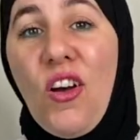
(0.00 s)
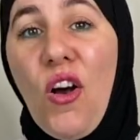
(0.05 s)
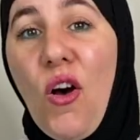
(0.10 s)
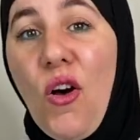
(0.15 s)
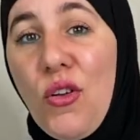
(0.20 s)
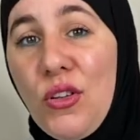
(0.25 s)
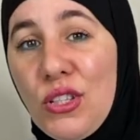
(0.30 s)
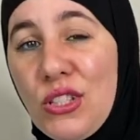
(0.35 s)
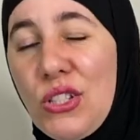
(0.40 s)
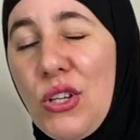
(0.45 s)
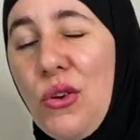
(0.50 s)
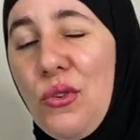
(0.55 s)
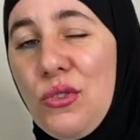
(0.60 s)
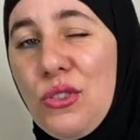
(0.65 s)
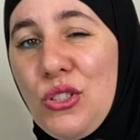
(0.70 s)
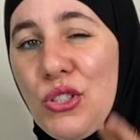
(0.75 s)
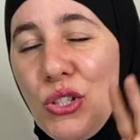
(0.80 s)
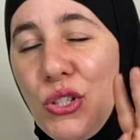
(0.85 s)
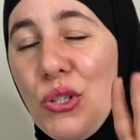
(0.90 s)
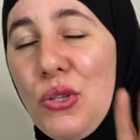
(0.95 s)
Also,
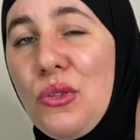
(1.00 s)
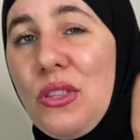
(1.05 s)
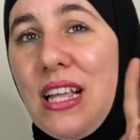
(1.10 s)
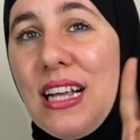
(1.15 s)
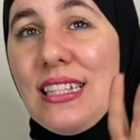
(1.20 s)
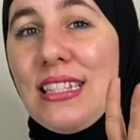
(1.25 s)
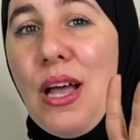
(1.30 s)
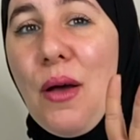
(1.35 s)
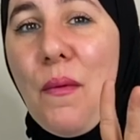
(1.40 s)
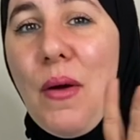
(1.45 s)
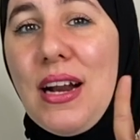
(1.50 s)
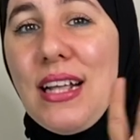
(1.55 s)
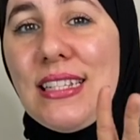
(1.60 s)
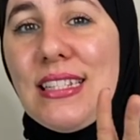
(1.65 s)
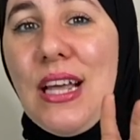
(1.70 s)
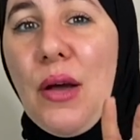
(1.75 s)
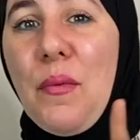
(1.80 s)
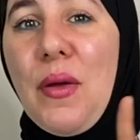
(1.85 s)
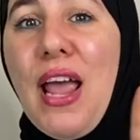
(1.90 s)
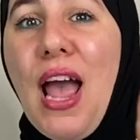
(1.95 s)
two things I wanna
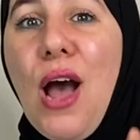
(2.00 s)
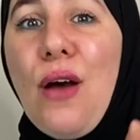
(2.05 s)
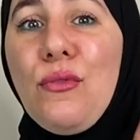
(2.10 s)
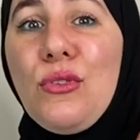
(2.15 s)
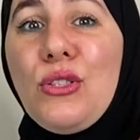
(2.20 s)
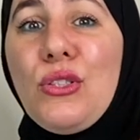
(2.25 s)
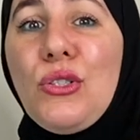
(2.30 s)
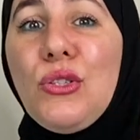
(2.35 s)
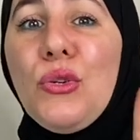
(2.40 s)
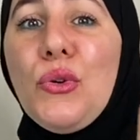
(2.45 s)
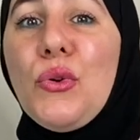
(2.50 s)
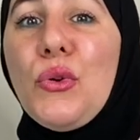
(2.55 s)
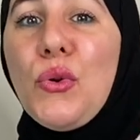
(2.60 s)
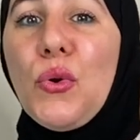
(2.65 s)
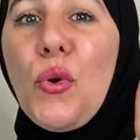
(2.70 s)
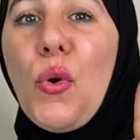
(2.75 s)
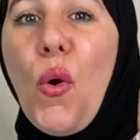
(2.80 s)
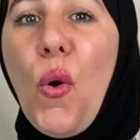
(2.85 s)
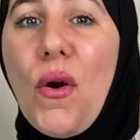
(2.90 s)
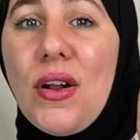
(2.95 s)
say. We have two
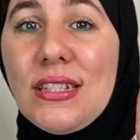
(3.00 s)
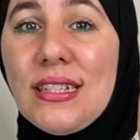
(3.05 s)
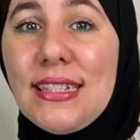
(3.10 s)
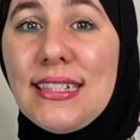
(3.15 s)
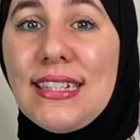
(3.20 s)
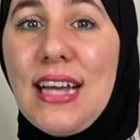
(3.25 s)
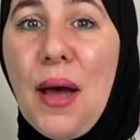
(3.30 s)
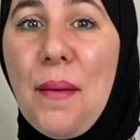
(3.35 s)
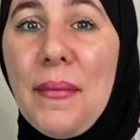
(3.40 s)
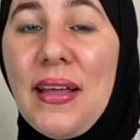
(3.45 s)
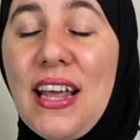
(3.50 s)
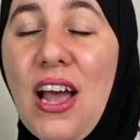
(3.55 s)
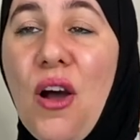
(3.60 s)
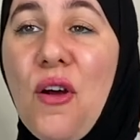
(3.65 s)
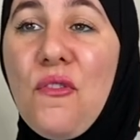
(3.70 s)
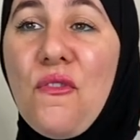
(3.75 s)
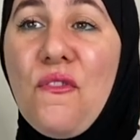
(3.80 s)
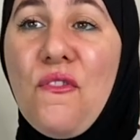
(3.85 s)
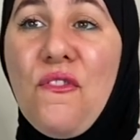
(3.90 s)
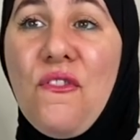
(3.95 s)
new courses coming
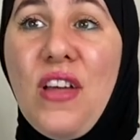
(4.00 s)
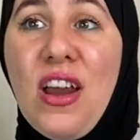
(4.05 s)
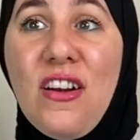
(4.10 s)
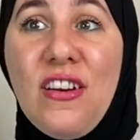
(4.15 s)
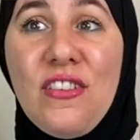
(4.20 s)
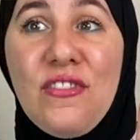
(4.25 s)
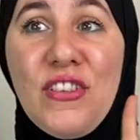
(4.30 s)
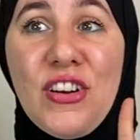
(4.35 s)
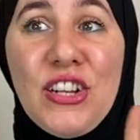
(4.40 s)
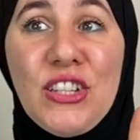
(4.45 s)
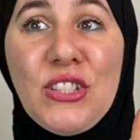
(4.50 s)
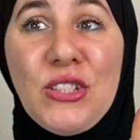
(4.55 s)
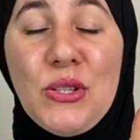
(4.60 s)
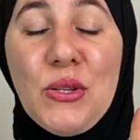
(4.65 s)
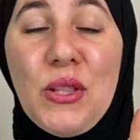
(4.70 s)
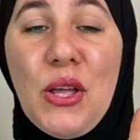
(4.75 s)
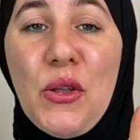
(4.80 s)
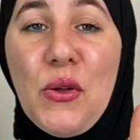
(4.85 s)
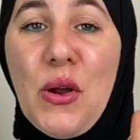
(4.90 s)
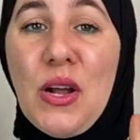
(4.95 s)
out very, very
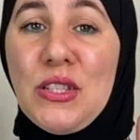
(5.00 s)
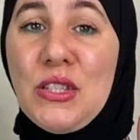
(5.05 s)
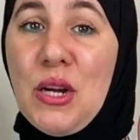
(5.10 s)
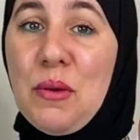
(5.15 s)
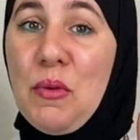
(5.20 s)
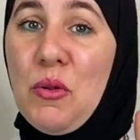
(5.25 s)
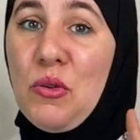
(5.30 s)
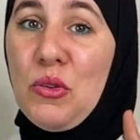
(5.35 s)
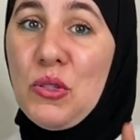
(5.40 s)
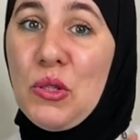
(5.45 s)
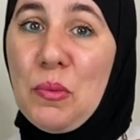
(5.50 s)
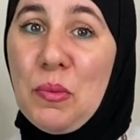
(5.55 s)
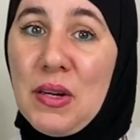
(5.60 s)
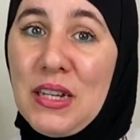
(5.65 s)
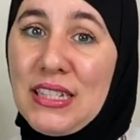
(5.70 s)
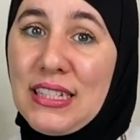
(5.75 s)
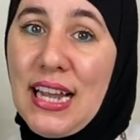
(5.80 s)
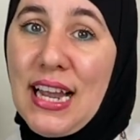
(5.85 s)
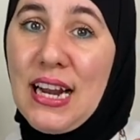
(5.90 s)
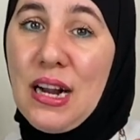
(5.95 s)
soon that you guys are gonna be super
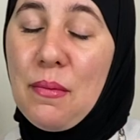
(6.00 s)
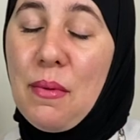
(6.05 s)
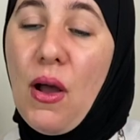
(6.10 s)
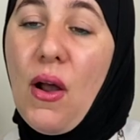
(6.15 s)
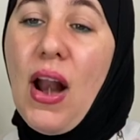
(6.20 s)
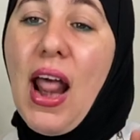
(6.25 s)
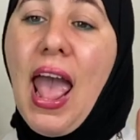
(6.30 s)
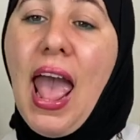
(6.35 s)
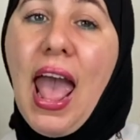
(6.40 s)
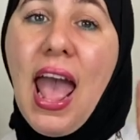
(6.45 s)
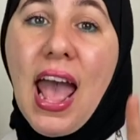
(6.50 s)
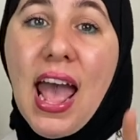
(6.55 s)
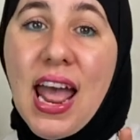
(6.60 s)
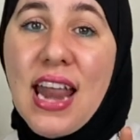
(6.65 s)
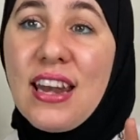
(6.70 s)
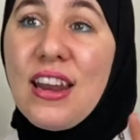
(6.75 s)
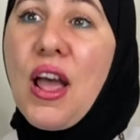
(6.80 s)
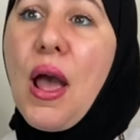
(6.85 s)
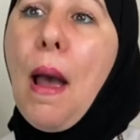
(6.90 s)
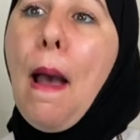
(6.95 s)
excited about
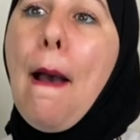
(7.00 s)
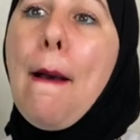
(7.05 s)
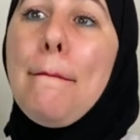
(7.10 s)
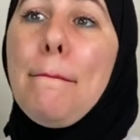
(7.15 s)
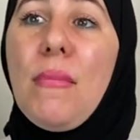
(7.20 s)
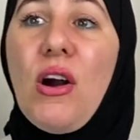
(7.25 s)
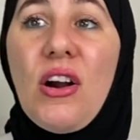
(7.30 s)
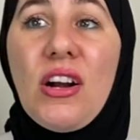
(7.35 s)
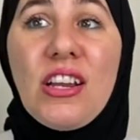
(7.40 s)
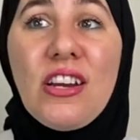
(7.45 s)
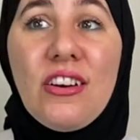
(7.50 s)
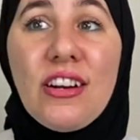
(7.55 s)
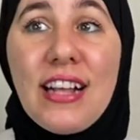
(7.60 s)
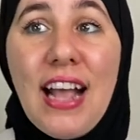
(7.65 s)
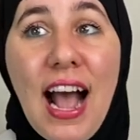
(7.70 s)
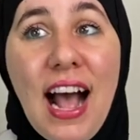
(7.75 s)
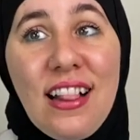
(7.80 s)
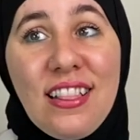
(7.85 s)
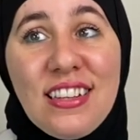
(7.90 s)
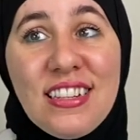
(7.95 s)
and mark your
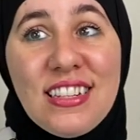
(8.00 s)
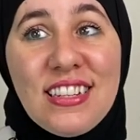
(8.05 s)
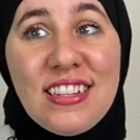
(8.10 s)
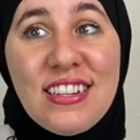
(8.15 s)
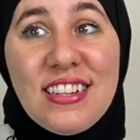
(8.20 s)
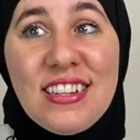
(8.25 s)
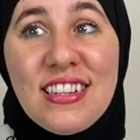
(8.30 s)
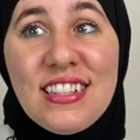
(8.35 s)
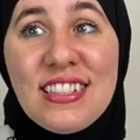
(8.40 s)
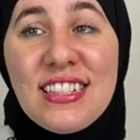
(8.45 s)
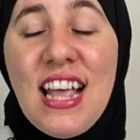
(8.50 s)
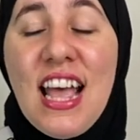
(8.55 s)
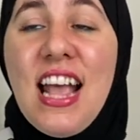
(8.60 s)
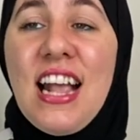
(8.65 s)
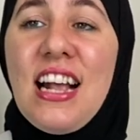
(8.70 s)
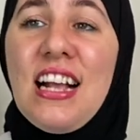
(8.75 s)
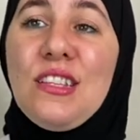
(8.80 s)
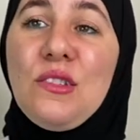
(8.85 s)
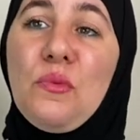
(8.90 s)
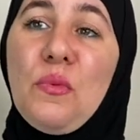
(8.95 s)
calendars
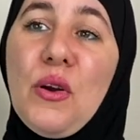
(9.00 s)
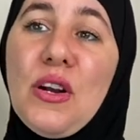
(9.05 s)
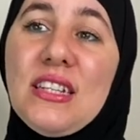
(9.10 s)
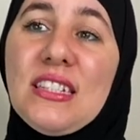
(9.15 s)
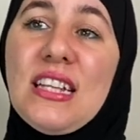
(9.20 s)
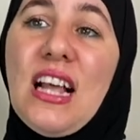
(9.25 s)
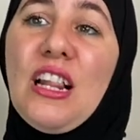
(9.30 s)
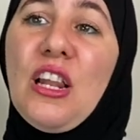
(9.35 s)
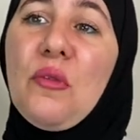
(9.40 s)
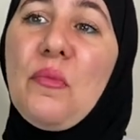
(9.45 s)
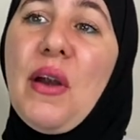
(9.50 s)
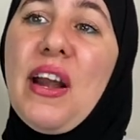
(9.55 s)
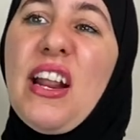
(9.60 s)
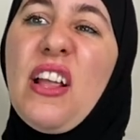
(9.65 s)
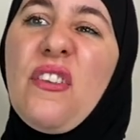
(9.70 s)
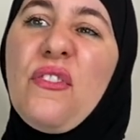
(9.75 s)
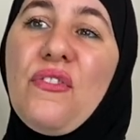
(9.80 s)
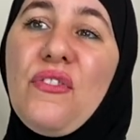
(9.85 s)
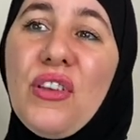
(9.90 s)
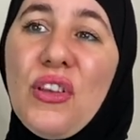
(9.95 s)
because we're
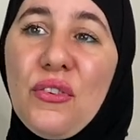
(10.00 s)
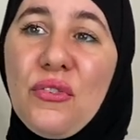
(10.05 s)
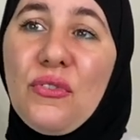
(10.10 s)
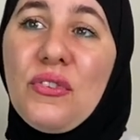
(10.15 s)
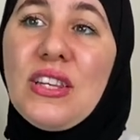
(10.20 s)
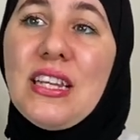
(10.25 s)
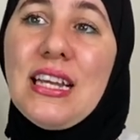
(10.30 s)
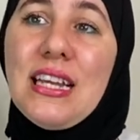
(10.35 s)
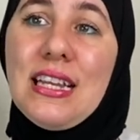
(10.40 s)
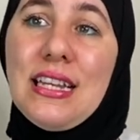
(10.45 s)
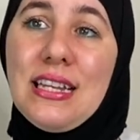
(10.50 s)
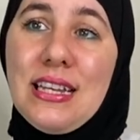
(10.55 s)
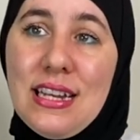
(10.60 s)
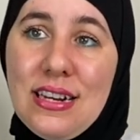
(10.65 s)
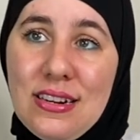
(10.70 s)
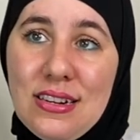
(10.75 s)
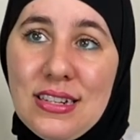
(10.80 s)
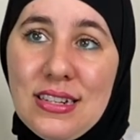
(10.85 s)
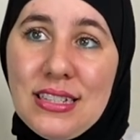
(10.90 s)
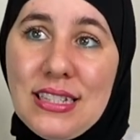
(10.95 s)
celebrating 15
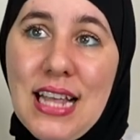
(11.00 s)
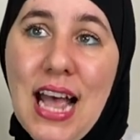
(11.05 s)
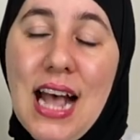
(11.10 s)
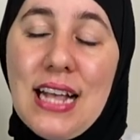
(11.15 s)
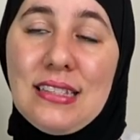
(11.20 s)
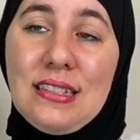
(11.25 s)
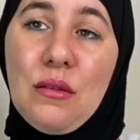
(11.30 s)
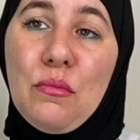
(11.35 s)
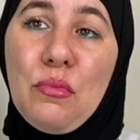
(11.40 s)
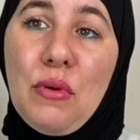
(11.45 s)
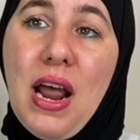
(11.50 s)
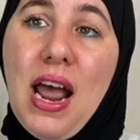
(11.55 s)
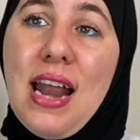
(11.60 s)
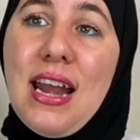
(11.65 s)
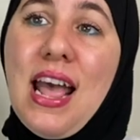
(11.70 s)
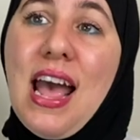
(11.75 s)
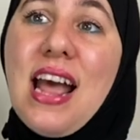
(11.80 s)
years as a brand.